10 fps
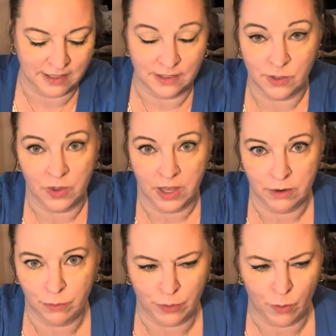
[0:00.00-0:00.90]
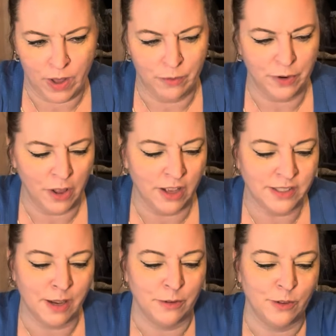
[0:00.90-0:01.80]
and so then for a while for a long
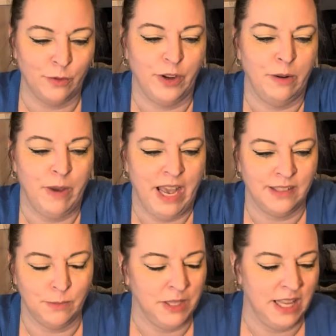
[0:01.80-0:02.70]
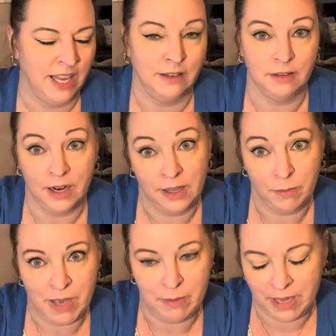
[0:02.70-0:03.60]
time i was afraid of bats but then kind of
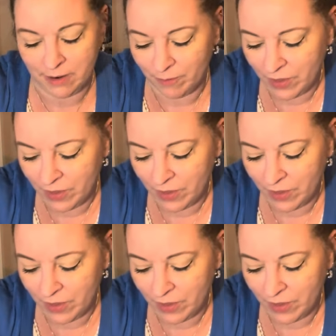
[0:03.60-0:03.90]
like batman